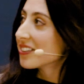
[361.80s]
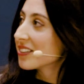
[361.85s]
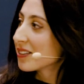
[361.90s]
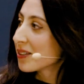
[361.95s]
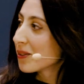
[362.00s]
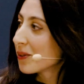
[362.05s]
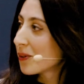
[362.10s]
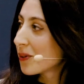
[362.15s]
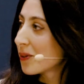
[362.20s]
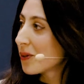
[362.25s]

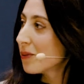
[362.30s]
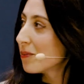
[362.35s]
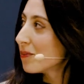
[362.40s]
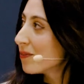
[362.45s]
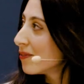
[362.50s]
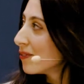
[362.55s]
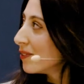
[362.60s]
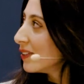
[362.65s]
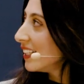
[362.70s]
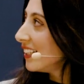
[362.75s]
So
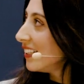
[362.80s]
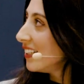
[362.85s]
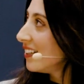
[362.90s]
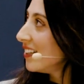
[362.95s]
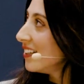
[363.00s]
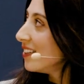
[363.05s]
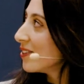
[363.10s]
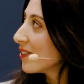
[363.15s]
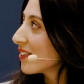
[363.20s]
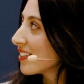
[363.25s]
hopefully
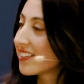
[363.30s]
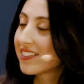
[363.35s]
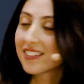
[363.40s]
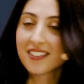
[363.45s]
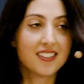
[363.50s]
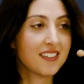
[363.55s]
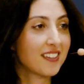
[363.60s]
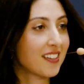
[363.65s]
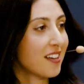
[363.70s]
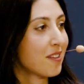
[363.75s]
you can
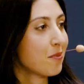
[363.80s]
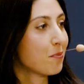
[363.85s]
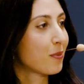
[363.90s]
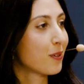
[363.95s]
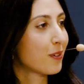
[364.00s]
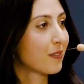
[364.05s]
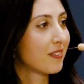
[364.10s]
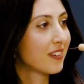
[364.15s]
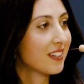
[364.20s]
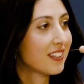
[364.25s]
see that.
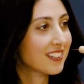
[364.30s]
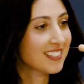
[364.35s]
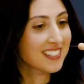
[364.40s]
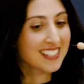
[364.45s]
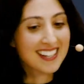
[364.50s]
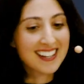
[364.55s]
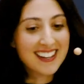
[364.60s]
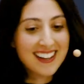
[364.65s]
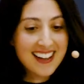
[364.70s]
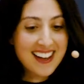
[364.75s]
Perfect.
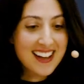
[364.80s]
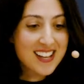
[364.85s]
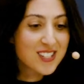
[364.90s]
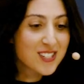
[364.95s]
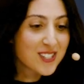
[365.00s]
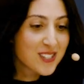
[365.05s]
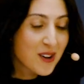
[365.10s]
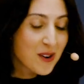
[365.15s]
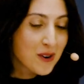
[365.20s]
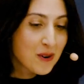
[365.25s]

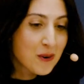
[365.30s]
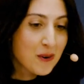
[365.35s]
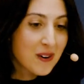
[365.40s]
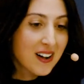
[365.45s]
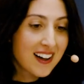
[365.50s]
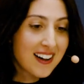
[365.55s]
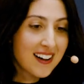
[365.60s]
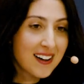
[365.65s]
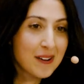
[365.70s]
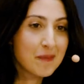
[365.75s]
So
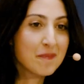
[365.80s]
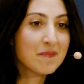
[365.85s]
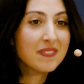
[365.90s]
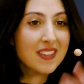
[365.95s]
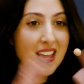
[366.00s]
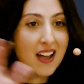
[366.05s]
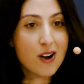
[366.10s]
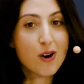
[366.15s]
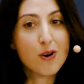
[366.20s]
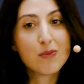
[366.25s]

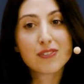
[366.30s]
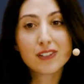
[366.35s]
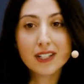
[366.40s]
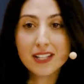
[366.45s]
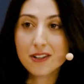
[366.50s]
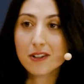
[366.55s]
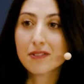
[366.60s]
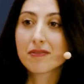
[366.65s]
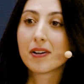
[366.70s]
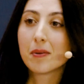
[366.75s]
hopefully
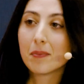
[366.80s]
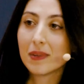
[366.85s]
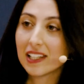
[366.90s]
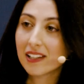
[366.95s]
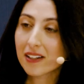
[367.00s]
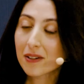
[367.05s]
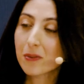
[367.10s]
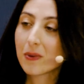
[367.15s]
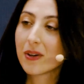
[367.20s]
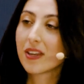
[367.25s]
you're
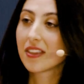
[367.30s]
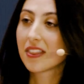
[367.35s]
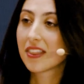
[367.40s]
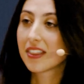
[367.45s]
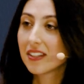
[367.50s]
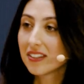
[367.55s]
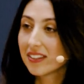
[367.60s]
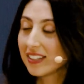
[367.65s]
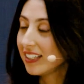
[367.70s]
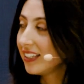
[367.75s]
familiar
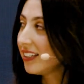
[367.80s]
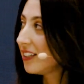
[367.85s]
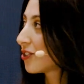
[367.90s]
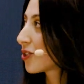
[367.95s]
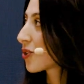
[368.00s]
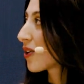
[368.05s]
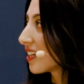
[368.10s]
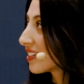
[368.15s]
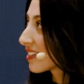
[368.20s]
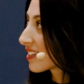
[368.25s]
with the
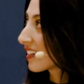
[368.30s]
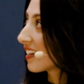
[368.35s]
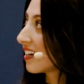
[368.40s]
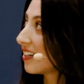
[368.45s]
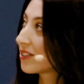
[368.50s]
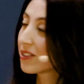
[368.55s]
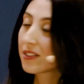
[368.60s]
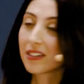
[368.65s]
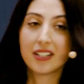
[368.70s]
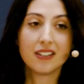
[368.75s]

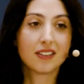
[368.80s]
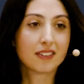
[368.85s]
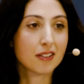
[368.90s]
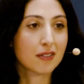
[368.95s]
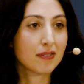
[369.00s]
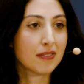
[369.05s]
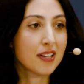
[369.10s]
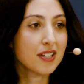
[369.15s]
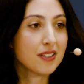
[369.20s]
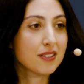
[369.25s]
translator
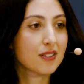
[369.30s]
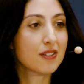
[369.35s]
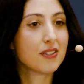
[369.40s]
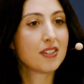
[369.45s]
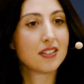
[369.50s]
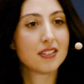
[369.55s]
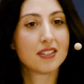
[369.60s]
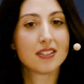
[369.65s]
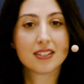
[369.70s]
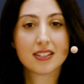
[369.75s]
interface. So
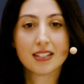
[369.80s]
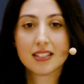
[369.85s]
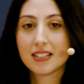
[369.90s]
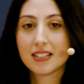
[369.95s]
this is the